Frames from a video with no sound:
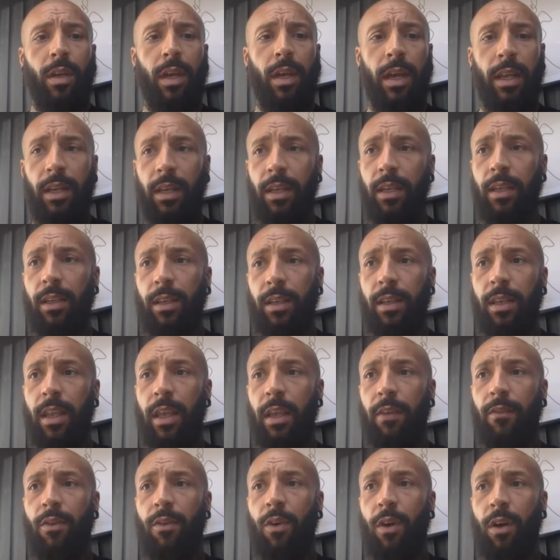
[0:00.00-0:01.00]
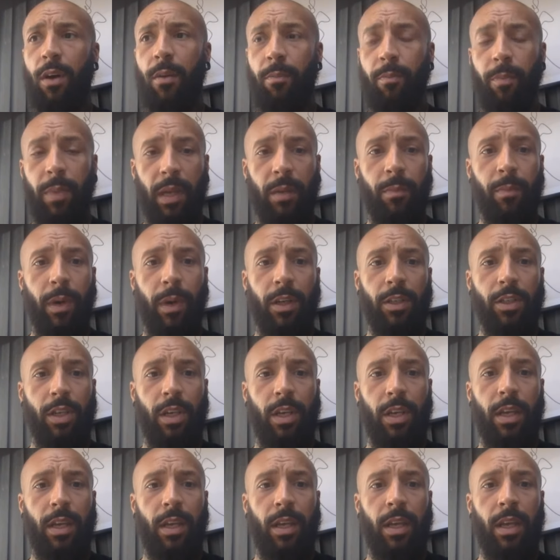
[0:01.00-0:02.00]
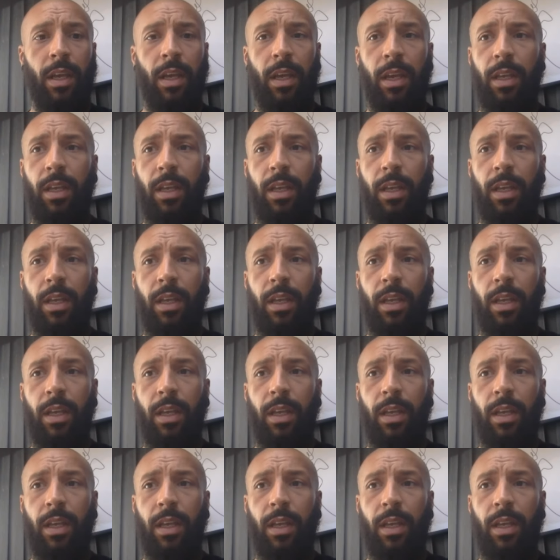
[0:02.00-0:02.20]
and they've got a big budget.